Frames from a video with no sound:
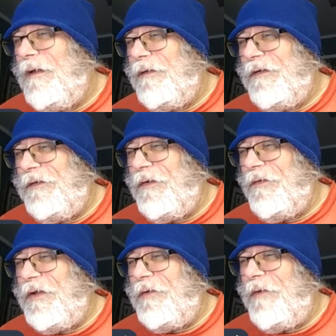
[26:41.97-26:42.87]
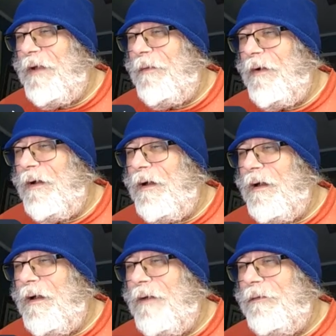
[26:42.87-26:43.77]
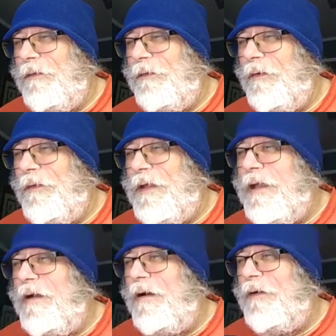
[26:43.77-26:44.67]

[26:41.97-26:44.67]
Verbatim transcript: she sold the grip. She sold the ER